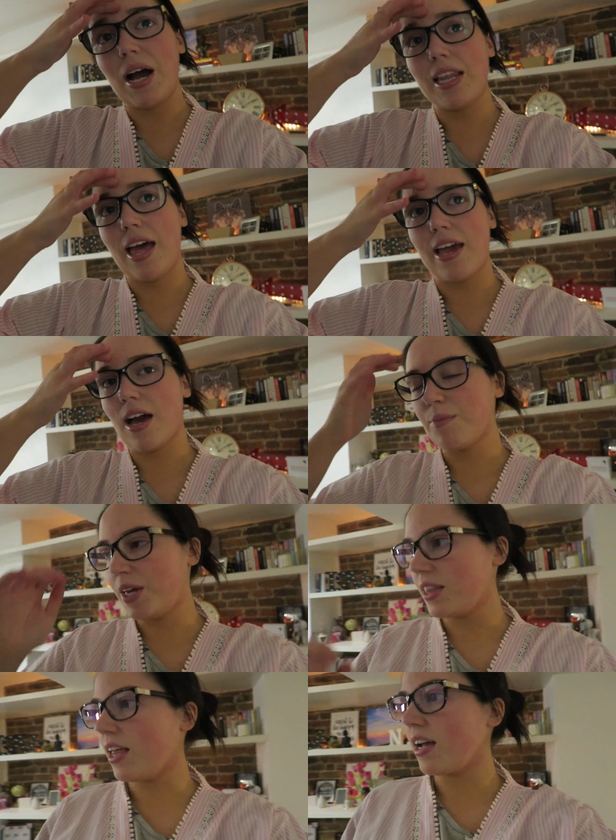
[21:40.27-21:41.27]
By late, I
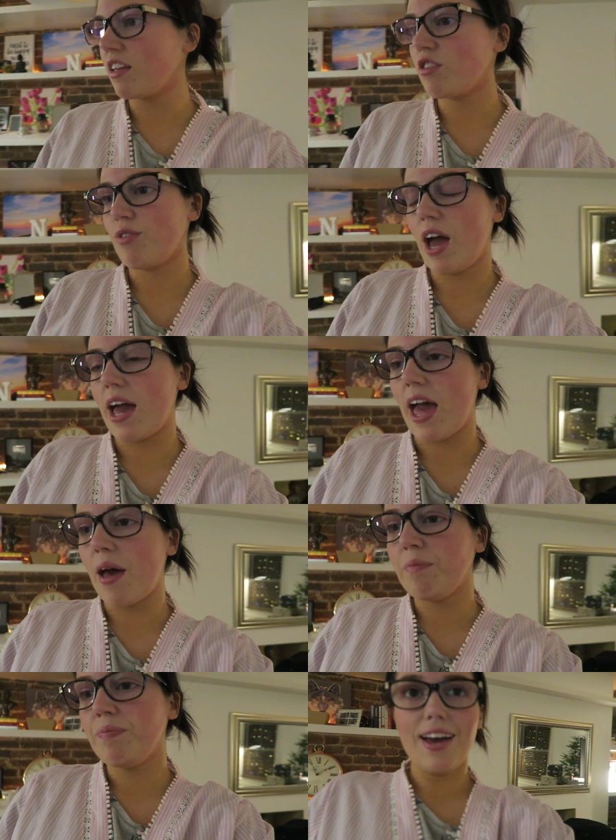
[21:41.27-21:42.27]
mean like 3
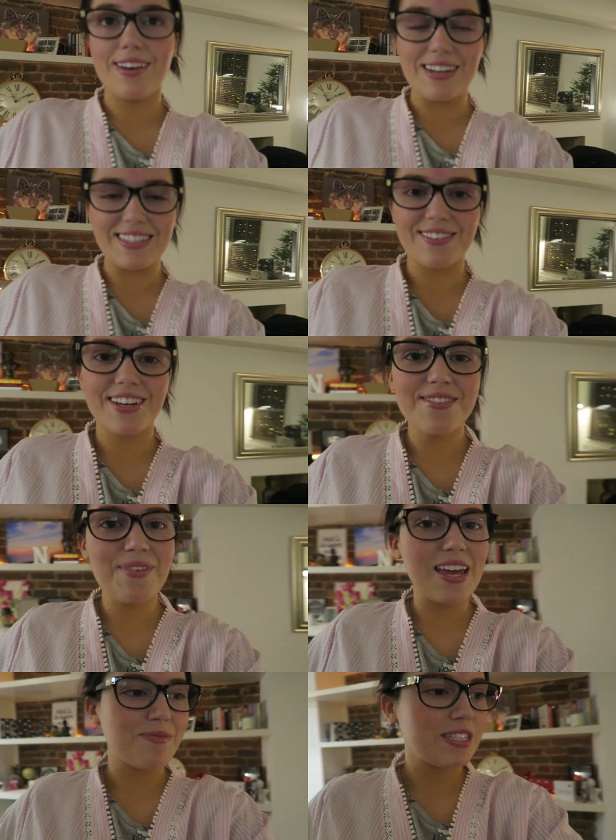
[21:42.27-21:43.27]
a.m. Anyways, I'm gonna
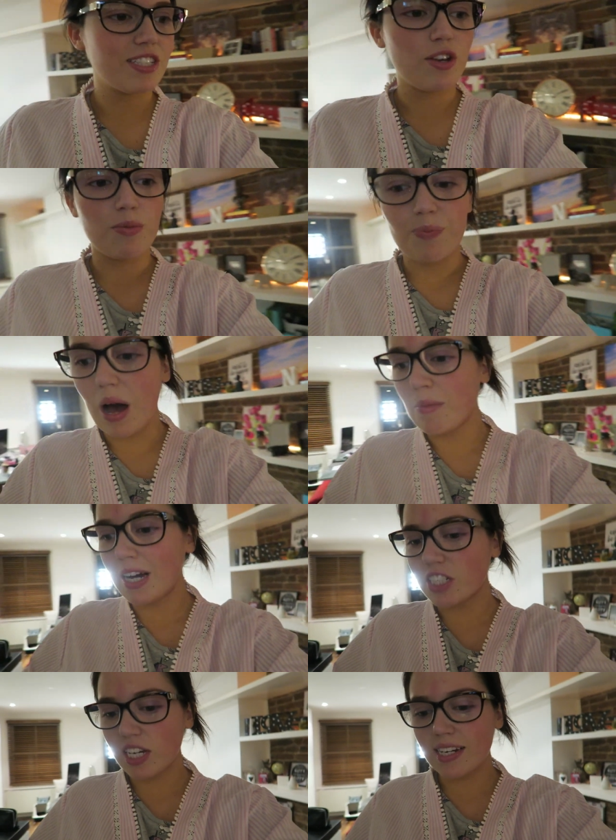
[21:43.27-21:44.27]
make my soup, but I'm
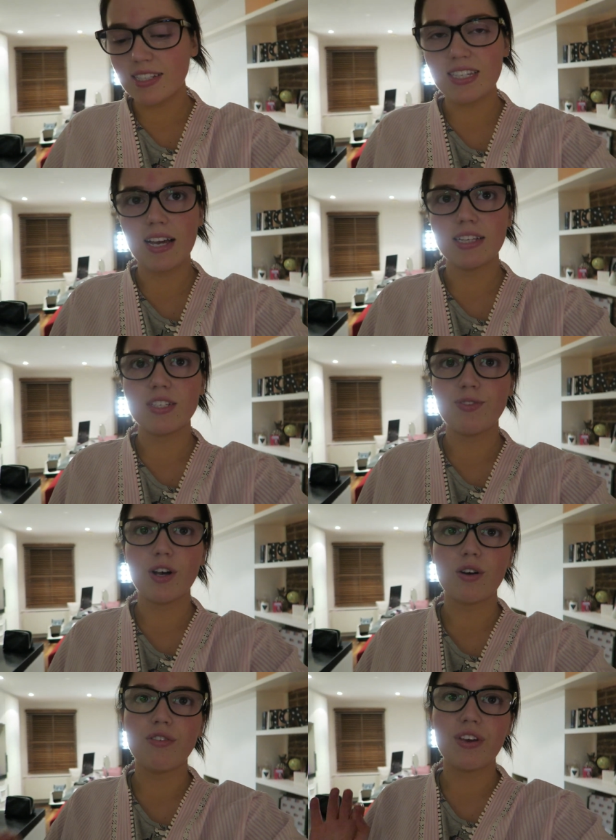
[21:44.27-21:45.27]
actually gonna sign this
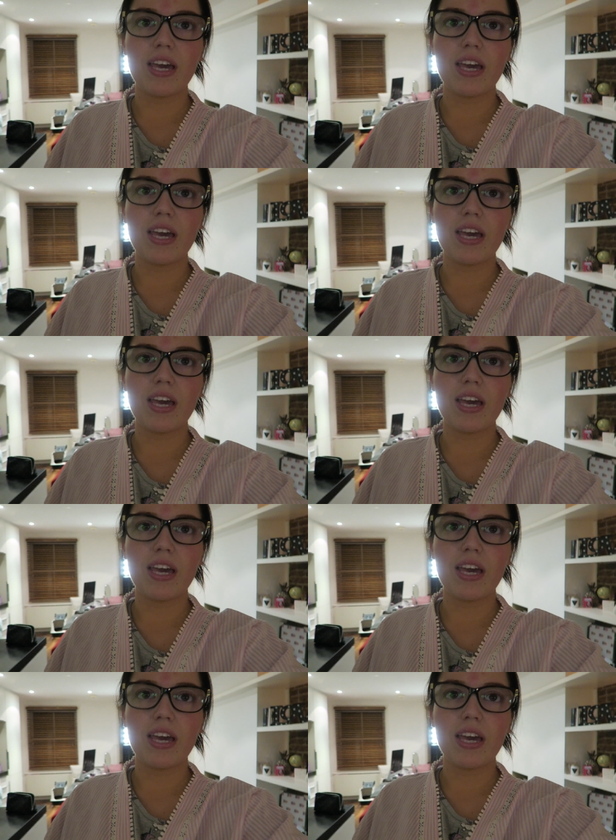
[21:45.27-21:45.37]
vlog off